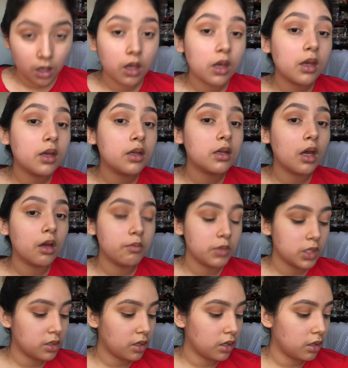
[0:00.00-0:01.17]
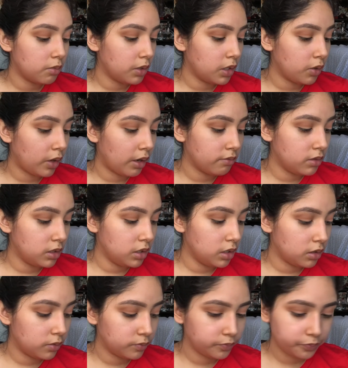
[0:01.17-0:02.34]
And I'm just gonna be
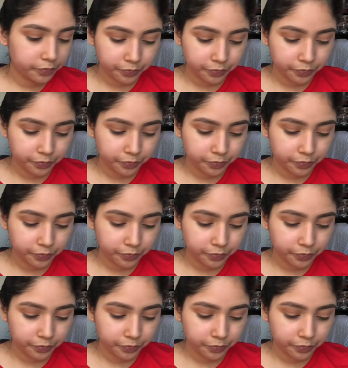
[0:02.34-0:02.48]
grabbing